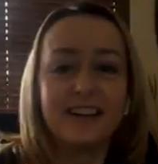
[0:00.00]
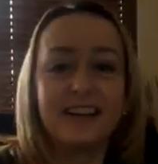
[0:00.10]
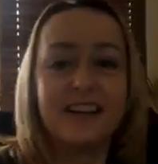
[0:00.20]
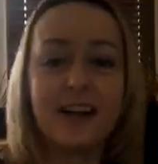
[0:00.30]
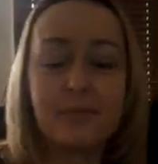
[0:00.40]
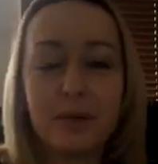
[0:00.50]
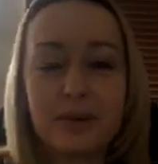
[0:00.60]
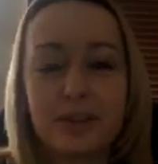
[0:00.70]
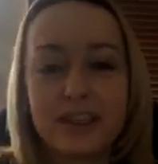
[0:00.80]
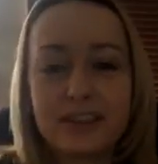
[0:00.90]
Yeah, both
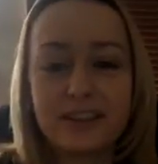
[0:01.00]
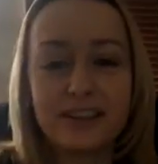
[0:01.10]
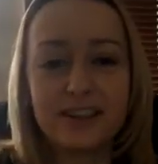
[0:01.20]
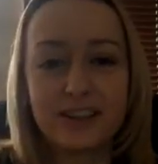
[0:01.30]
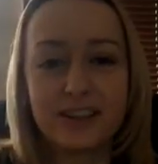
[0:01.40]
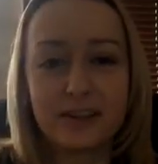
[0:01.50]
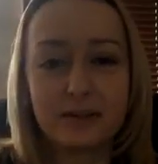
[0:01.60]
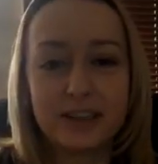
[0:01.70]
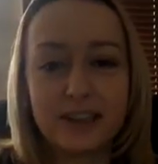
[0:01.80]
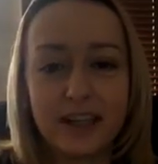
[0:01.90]
Crystal and Shantanu
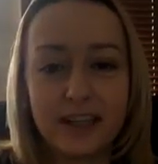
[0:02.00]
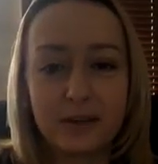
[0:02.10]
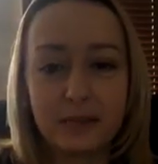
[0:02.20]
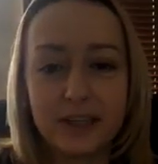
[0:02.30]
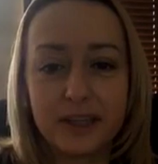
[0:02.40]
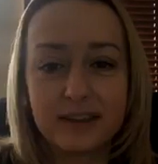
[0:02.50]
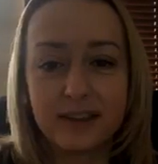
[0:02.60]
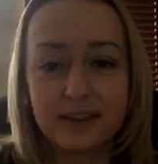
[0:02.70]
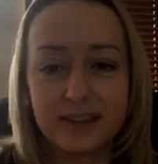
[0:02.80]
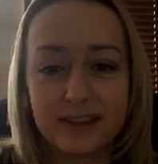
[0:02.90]
were saying that my
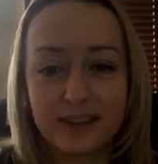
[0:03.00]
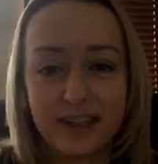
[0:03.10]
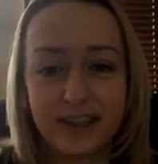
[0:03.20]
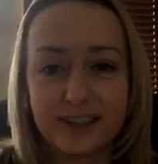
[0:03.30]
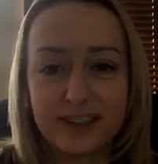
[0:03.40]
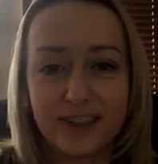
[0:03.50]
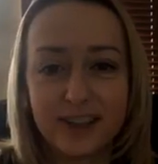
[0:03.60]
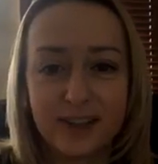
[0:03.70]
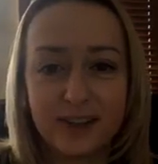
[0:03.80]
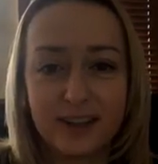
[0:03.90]
sound is great.
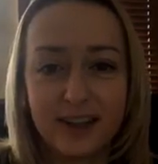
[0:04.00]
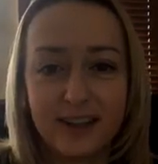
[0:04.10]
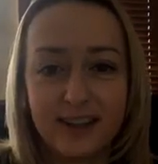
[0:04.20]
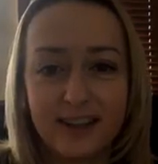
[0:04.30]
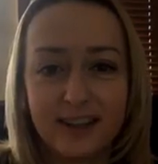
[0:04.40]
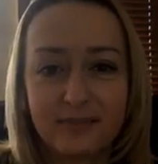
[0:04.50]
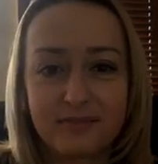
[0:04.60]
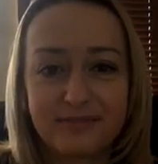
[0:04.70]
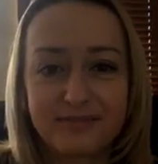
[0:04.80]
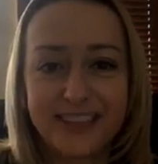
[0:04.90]
So,
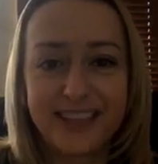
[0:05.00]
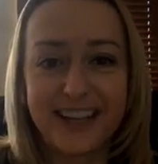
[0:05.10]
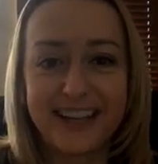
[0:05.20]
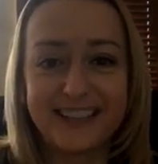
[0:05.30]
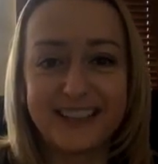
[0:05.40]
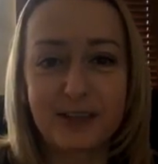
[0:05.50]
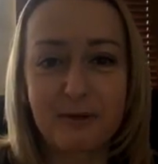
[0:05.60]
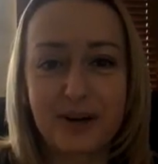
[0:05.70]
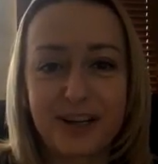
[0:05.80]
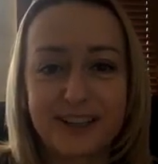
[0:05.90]
glad this
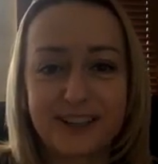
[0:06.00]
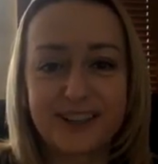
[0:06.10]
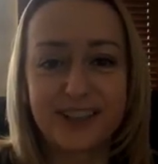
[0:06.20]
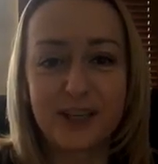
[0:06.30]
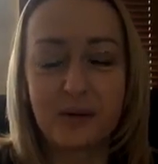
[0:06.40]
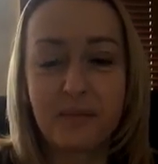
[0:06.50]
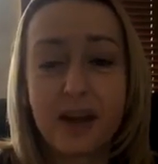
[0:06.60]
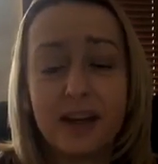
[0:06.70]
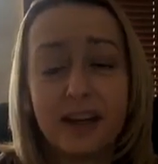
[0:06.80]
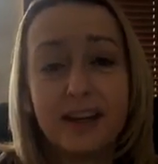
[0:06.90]
worked. So,
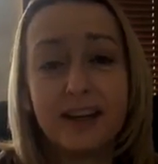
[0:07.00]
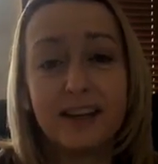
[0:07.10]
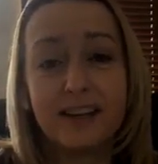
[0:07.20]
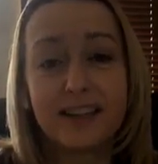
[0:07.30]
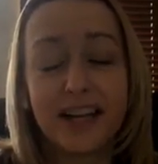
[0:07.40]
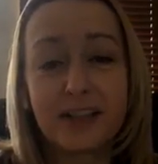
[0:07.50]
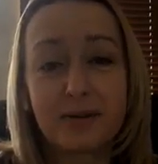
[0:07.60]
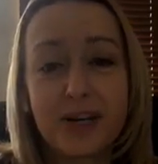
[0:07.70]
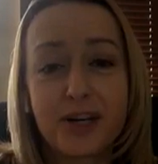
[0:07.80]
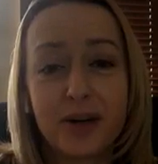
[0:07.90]
thanks
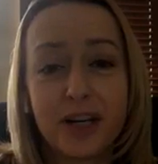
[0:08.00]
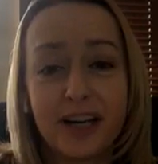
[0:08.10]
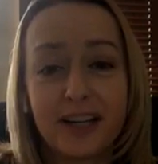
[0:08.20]
for joining.